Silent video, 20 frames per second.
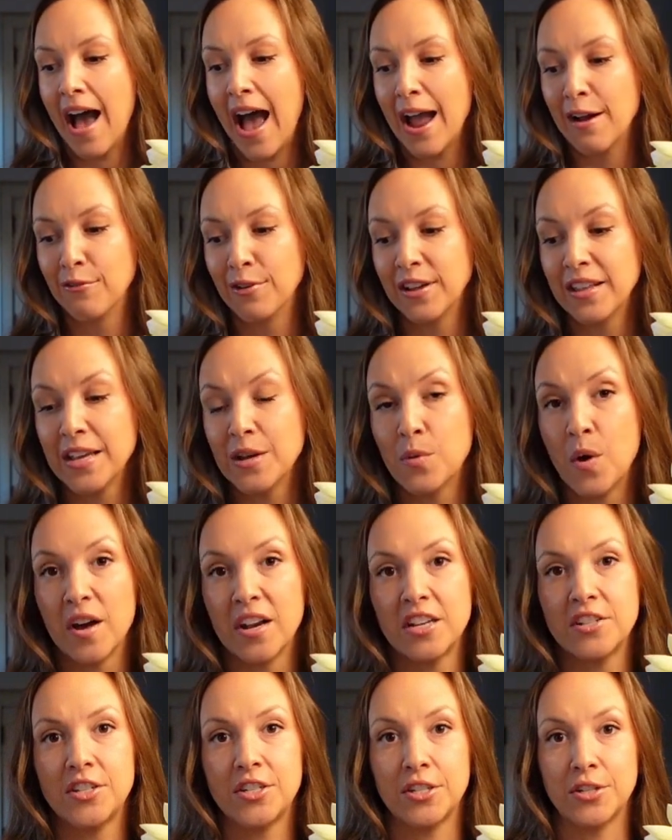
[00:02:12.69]
I really
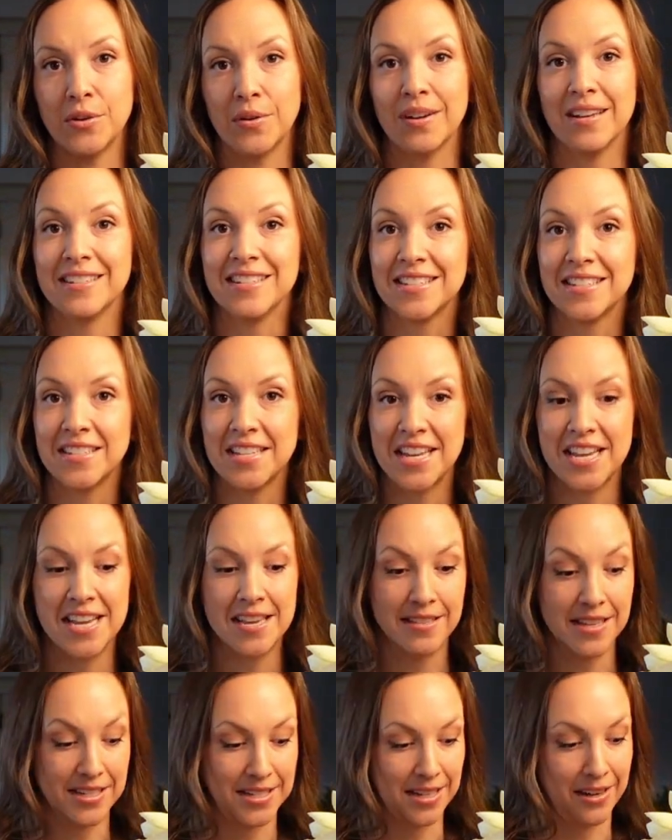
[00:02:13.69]
wanted to
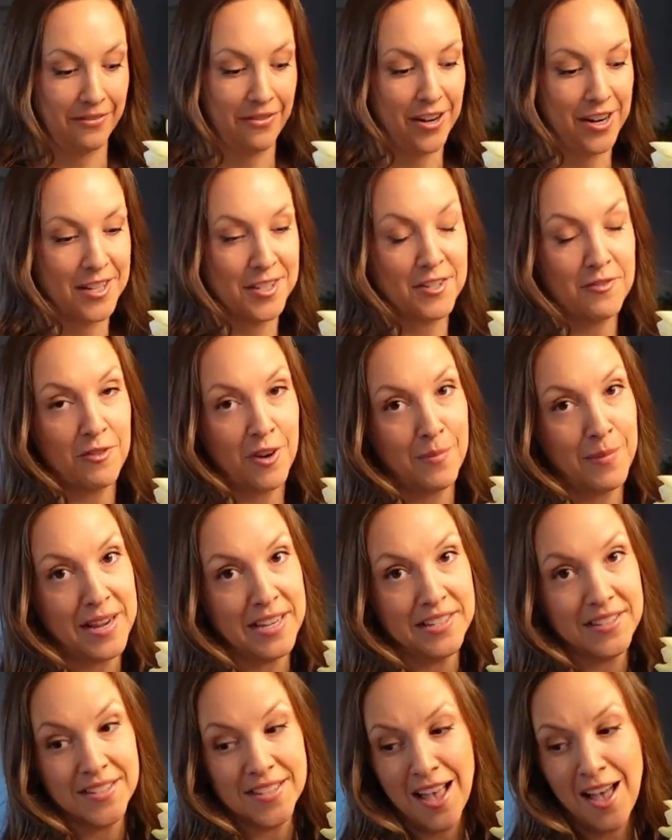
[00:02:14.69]
see the difference for
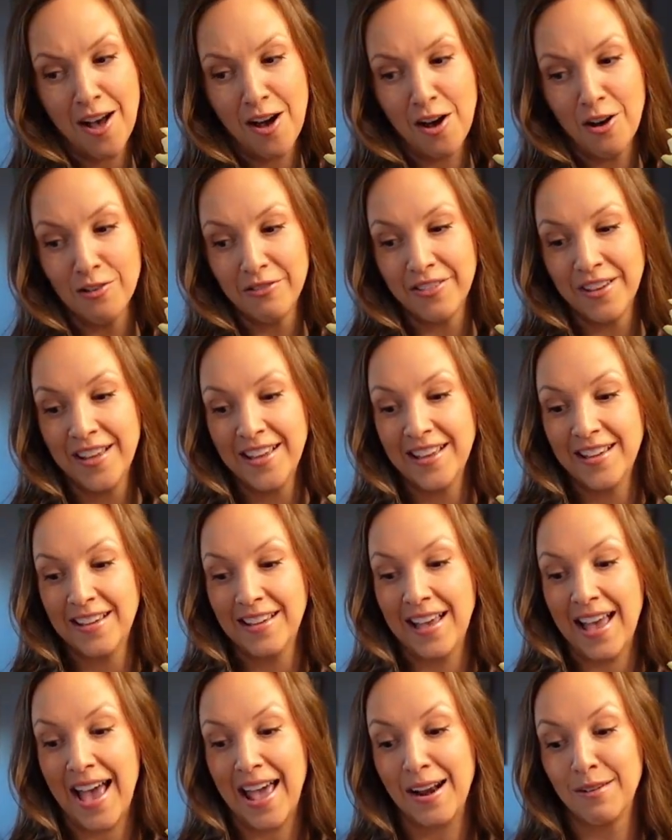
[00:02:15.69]
myself
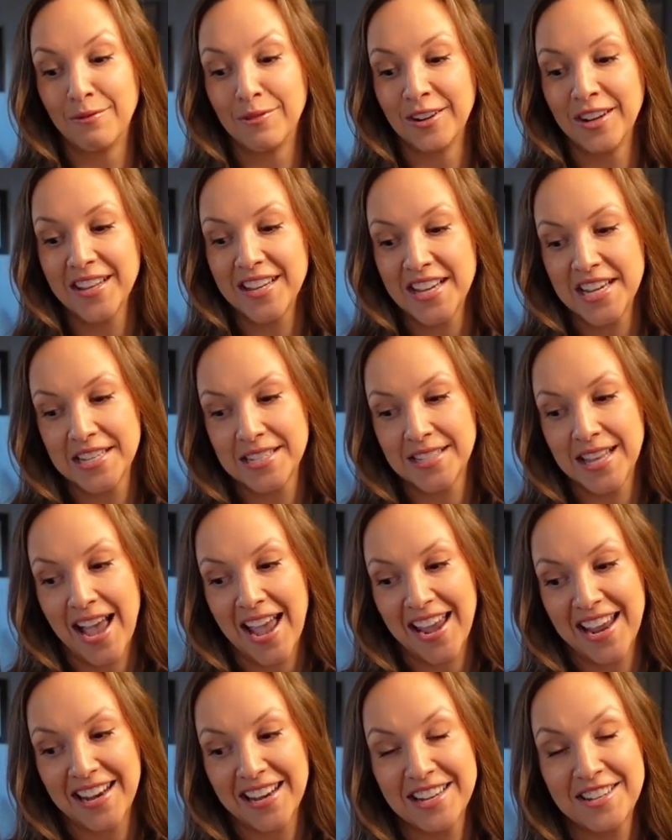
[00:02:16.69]
and I'm really
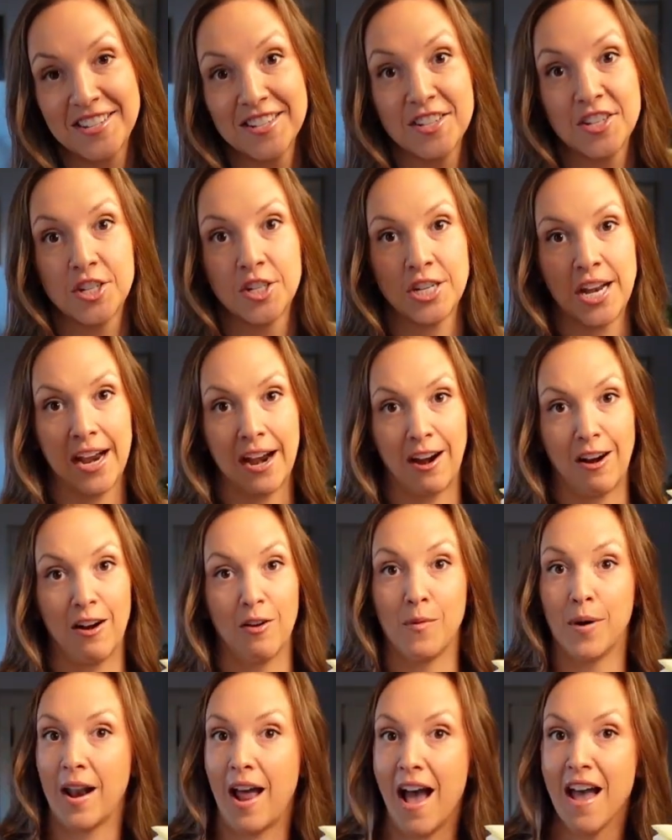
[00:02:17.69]
excited to
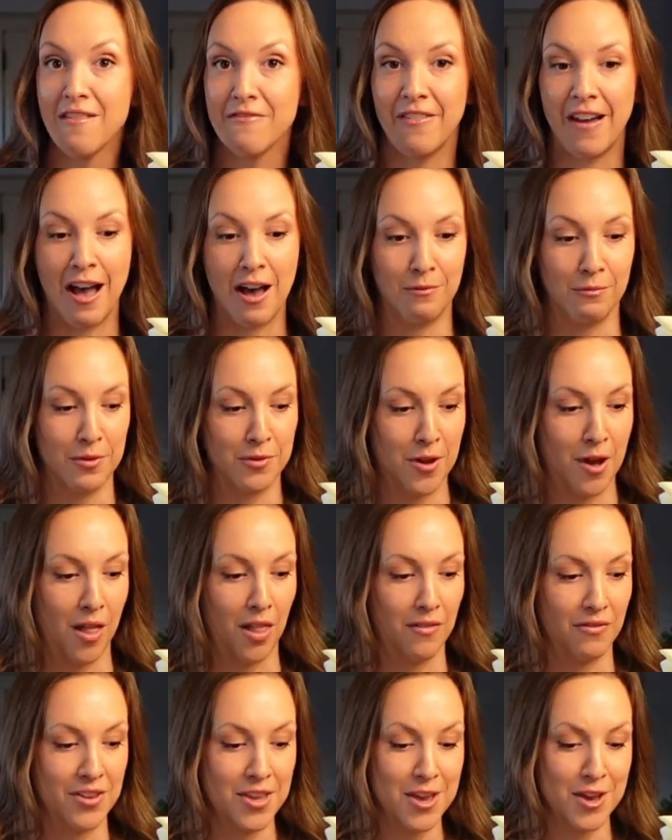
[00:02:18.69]
share what I found with
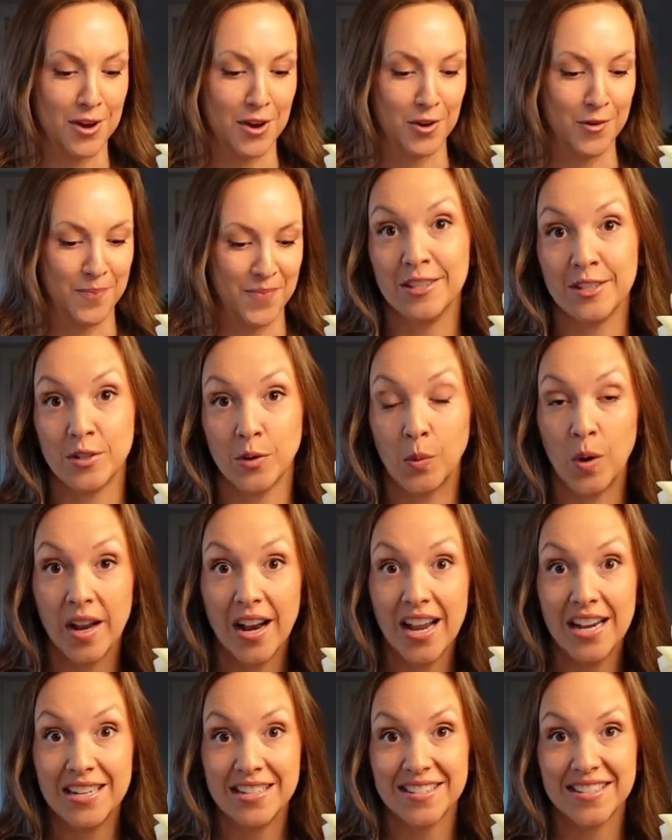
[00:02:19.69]
all of you. So
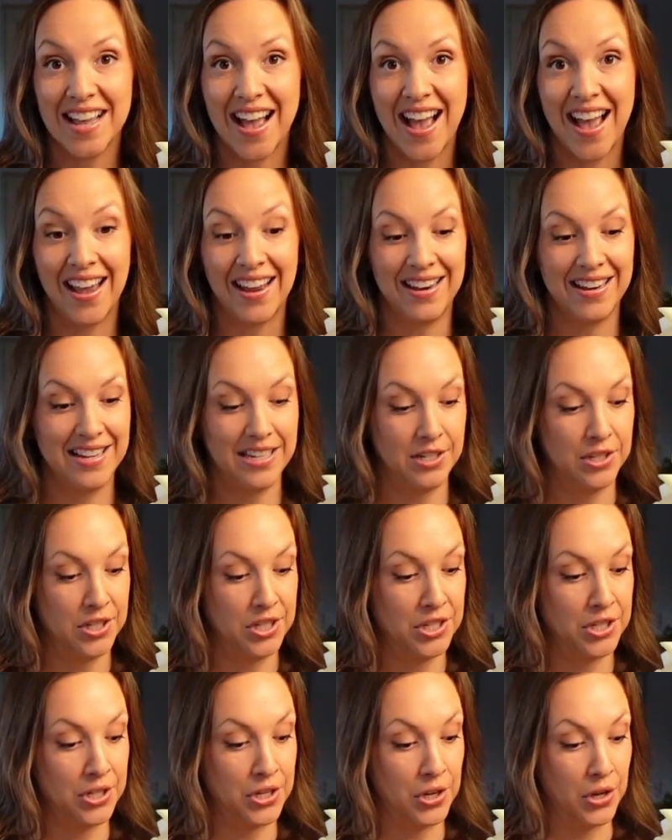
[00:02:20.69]
what I decided
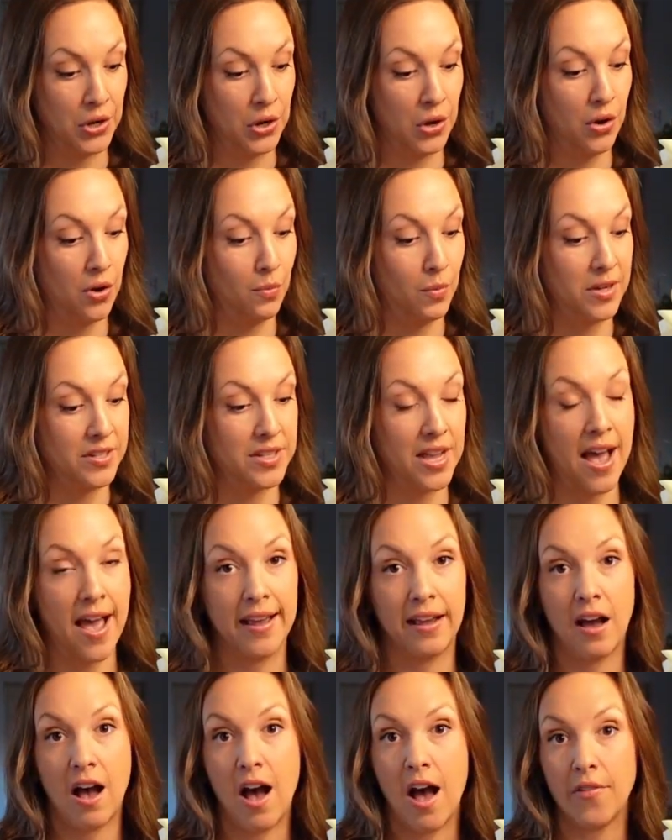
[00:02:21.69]
to do was
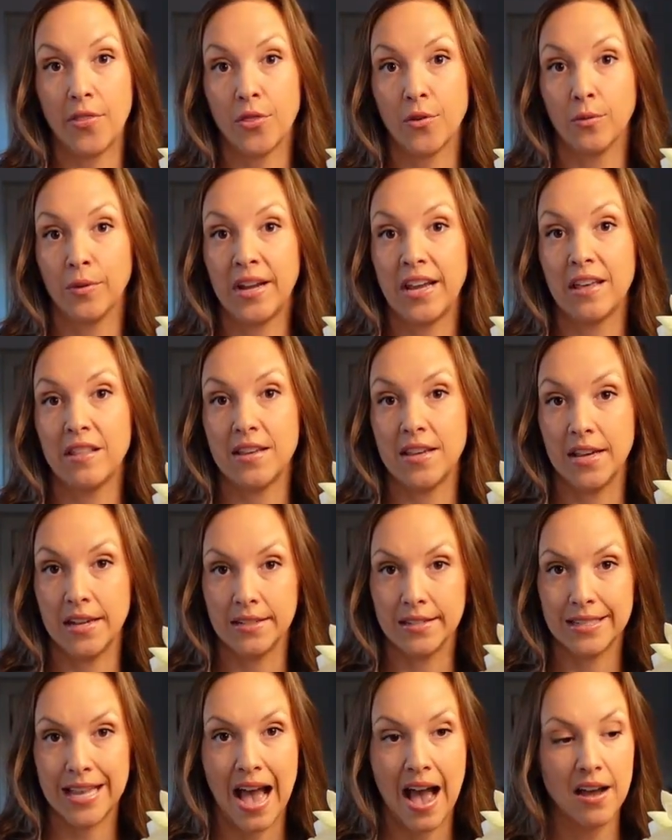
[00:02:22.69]
I got three of the
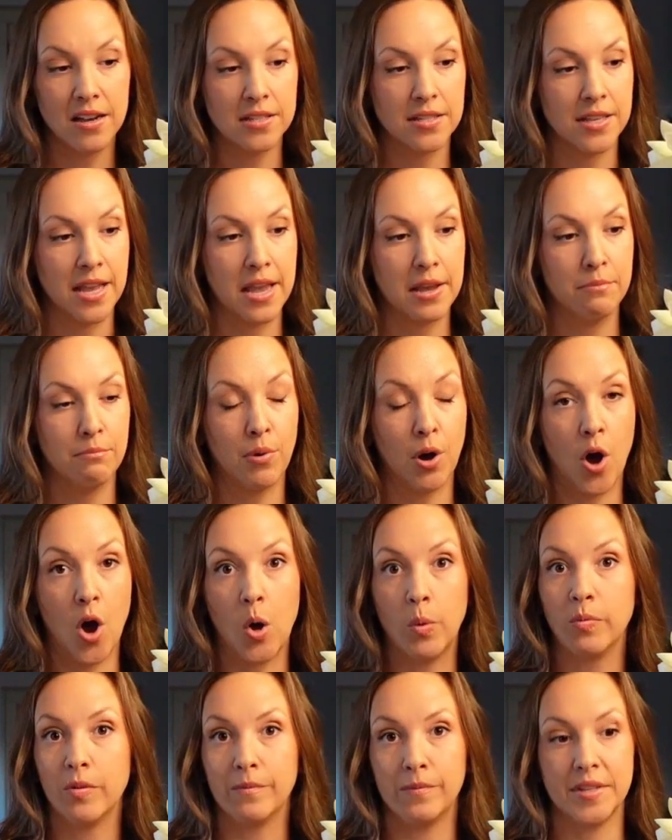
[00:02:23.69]
exact same
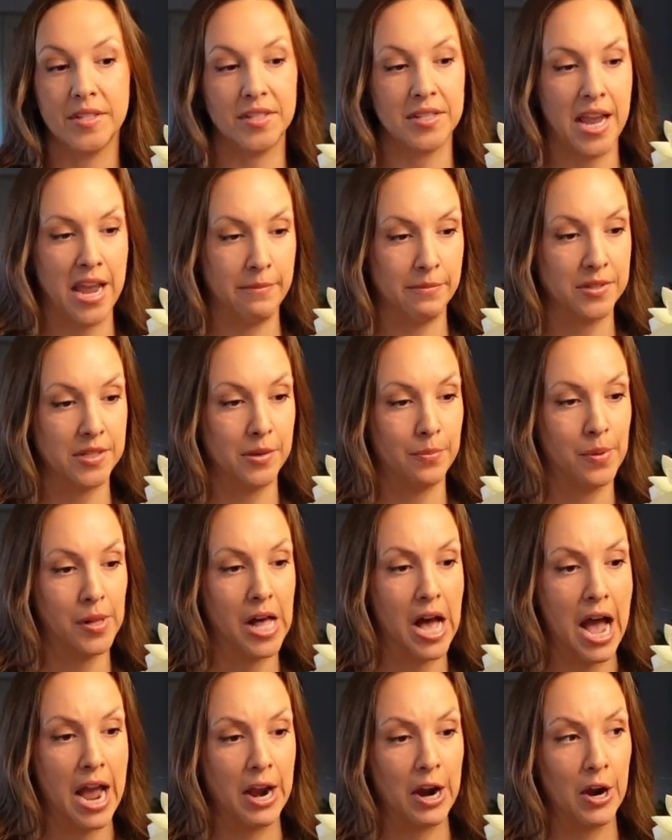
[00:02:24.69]
bulb from the same
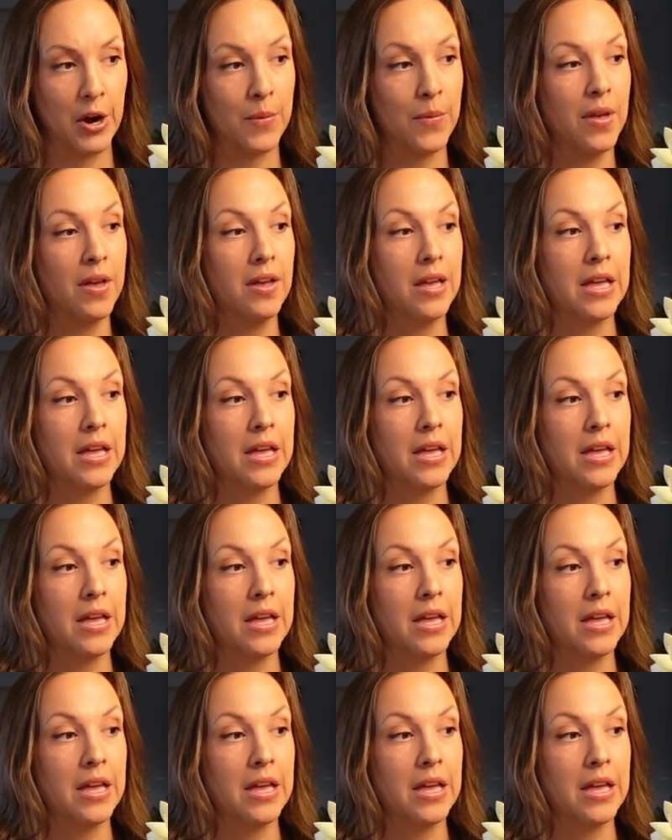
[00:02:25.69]
supplier.